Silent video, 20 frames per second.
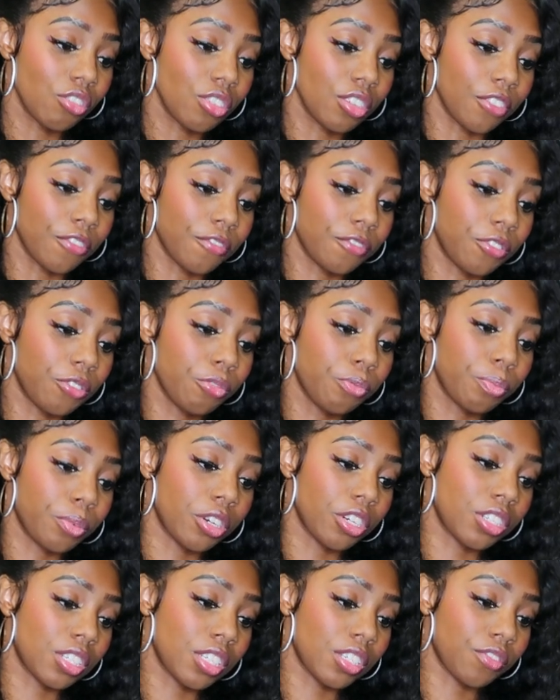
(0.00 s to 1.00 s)
only a few
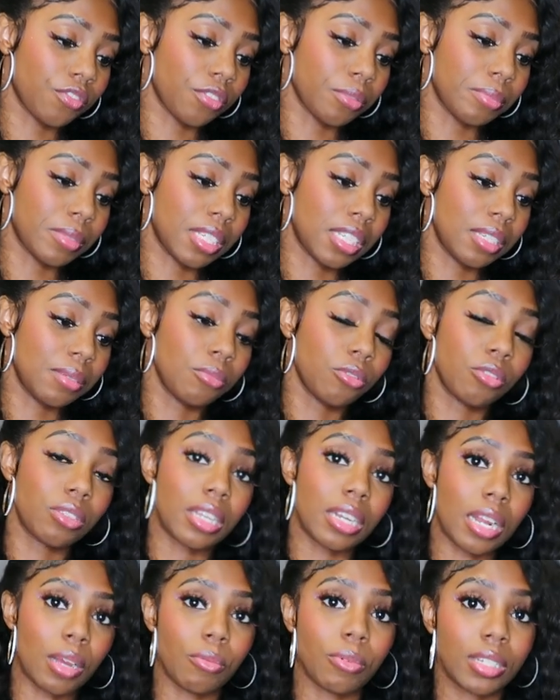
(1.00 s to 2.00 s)
purses from Temu
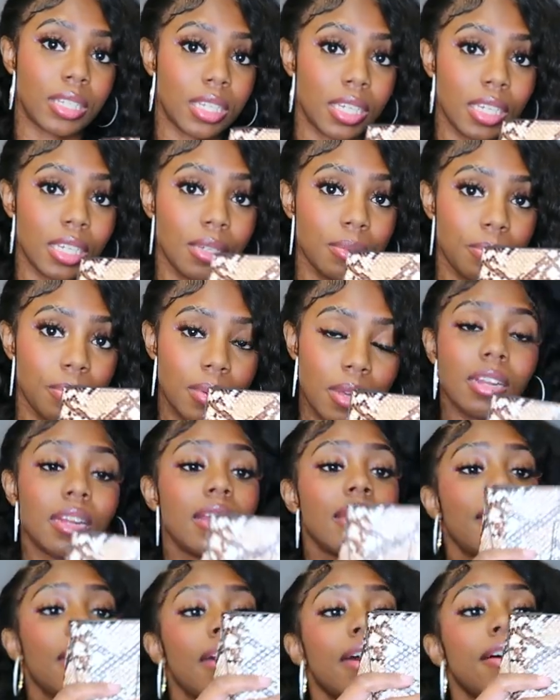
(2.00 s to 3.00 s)
that I would keep that
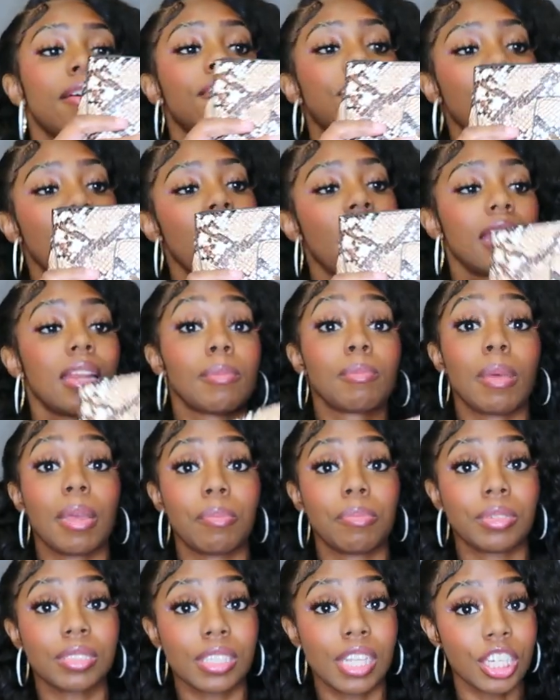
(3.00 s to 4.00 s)
I have had in my
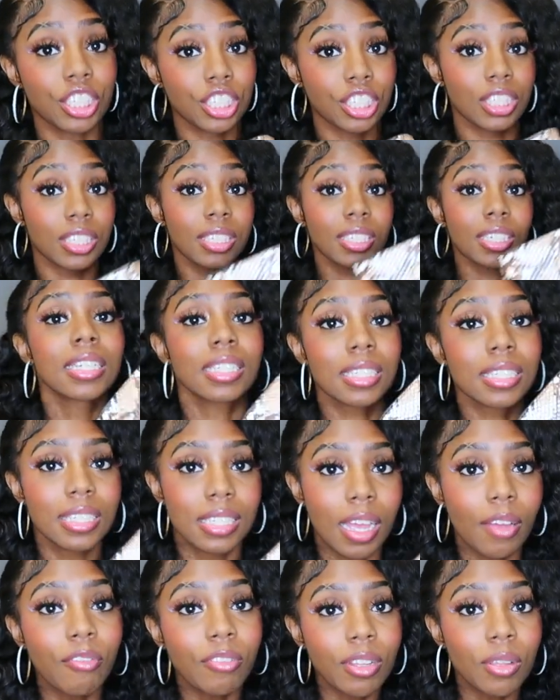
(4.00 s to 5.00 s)
possession. This is
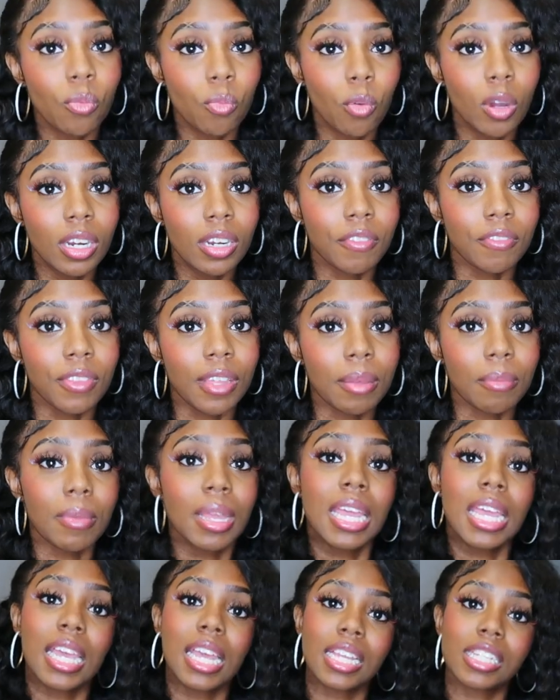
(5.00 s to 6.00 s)
definitely one of them.
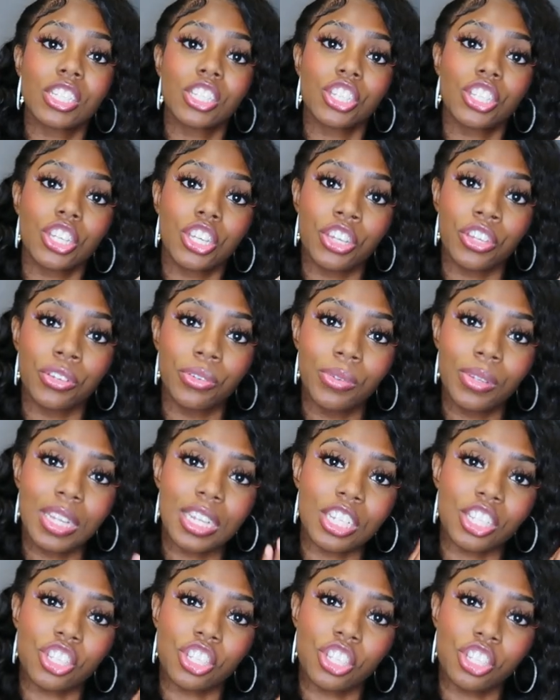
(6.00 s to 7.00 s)
It's cute,
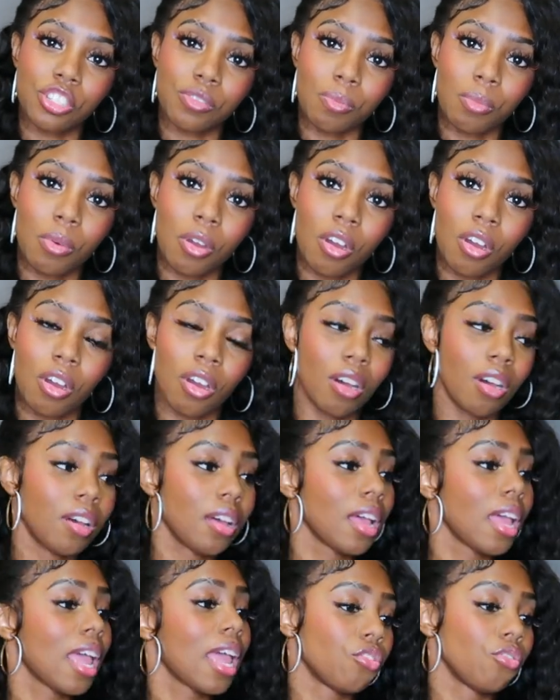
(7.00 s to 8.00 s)
it's
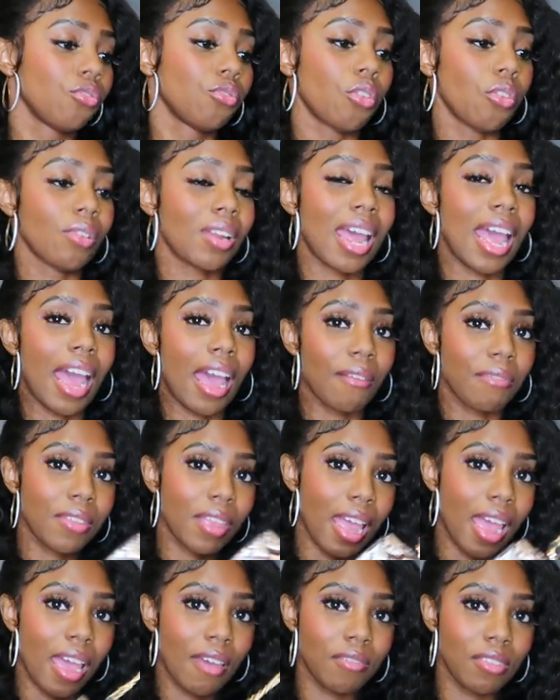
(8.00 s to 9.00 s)
small. You don't have
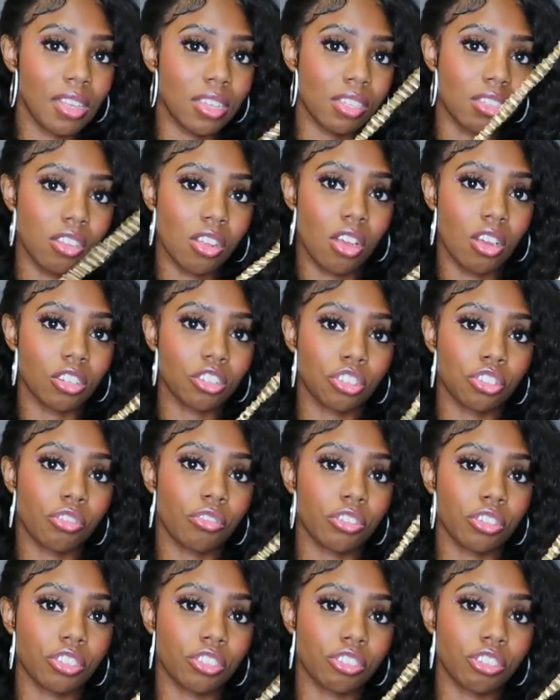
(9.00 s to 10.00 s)
to have this long
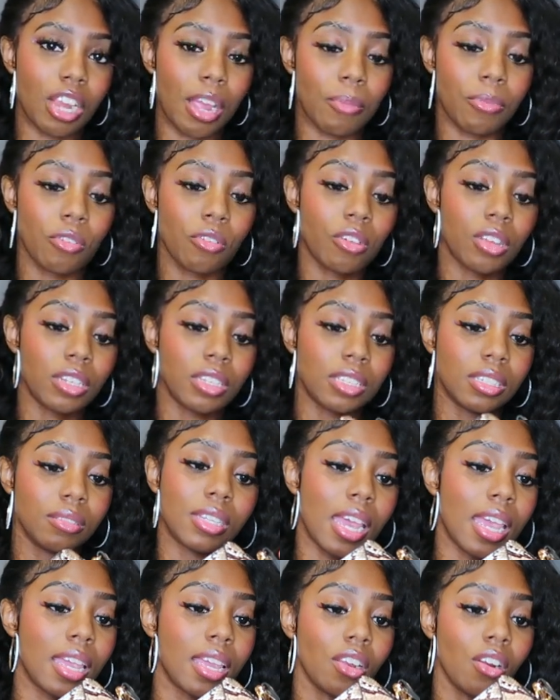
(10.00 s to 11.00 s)
shoulder strap. You can
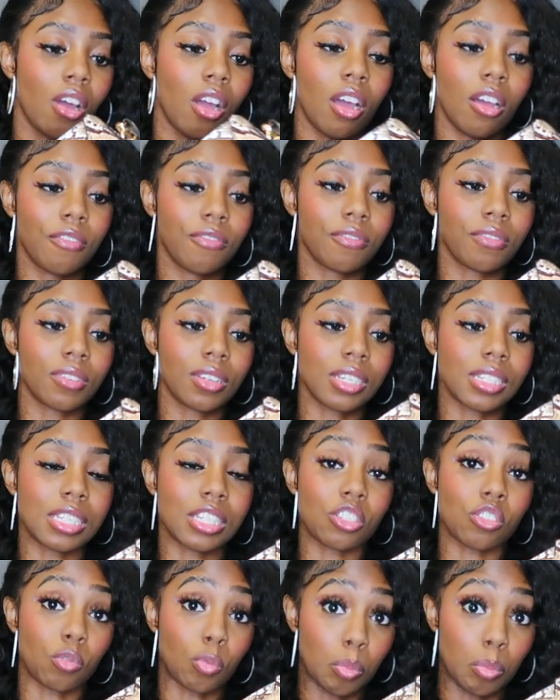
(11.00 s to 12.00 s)
take it off because
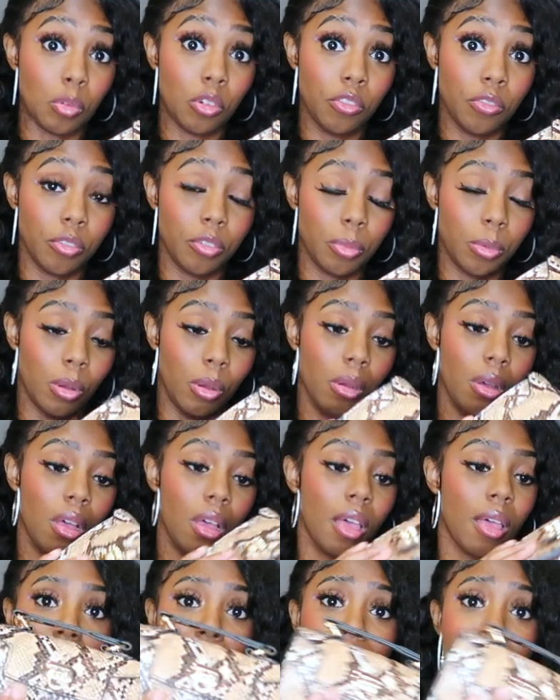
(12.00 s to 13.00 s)
these are removable.
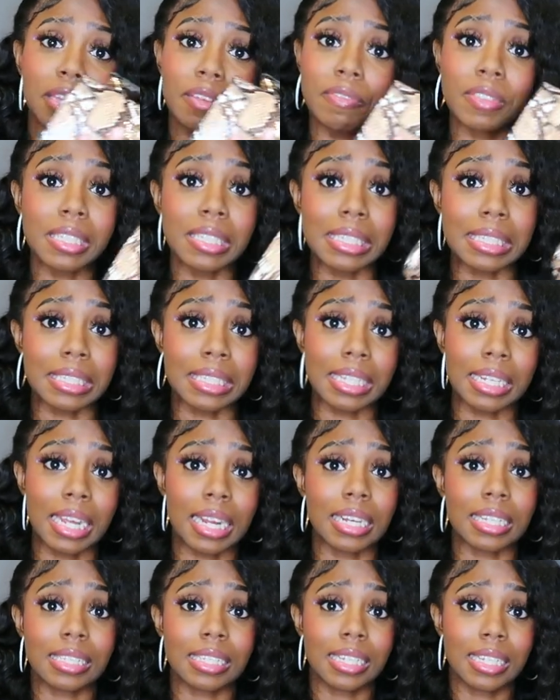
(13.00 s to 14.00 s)
I'm gonna give this a 10
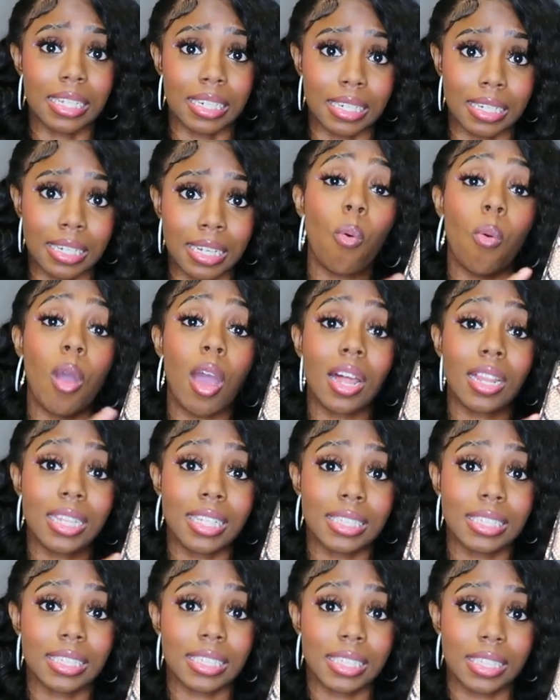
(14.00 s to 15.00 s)
out of 10.
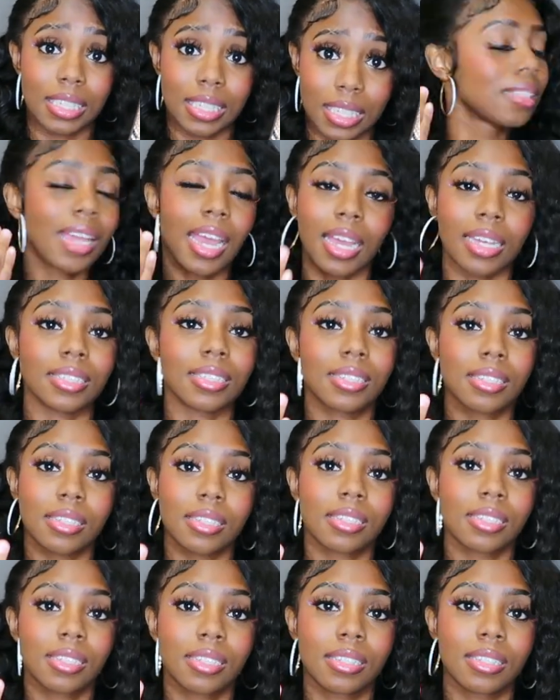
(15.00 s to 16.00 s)
Quality,
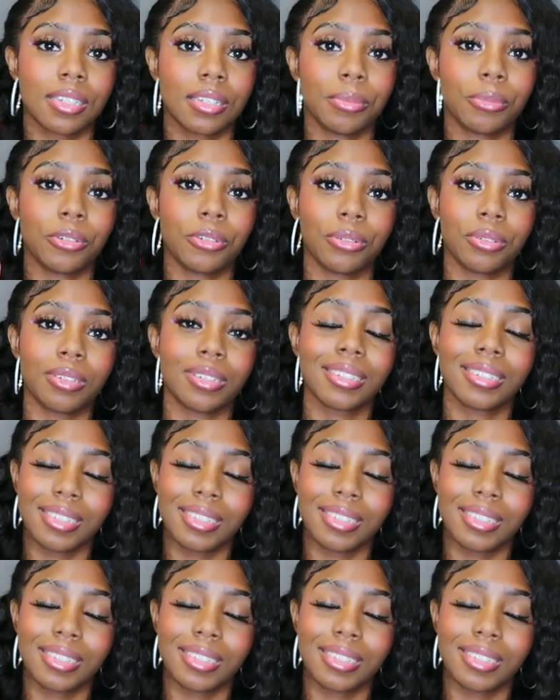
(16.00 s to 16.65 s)
yes. Temu